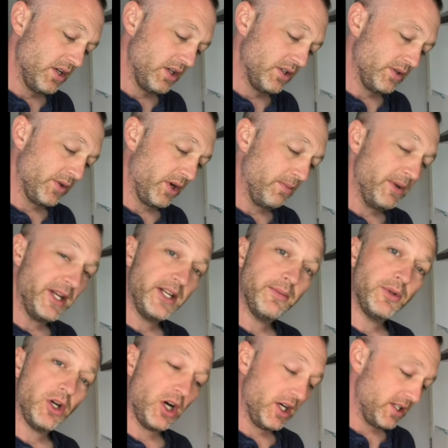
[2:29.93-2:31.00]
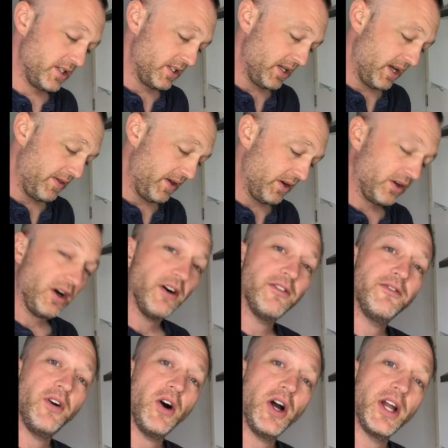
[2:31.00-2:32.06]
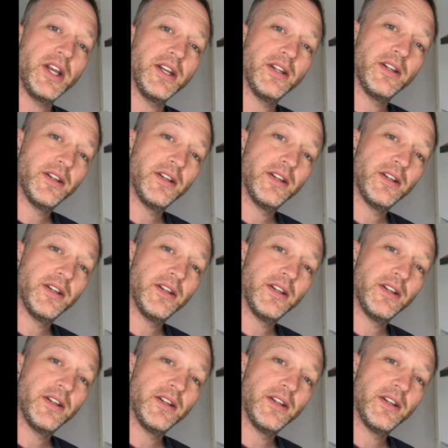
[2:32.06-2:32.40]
So we've got medium diced, and then I've got a fine